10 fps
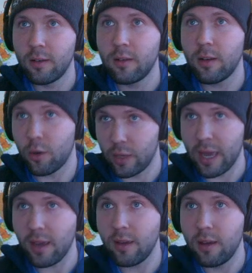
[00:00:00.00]

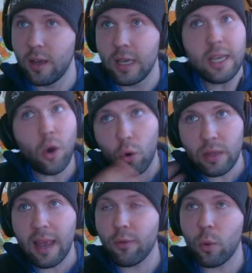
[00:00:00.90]
Okay, he
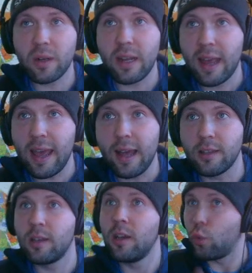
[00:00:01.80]
only ever worked on hands,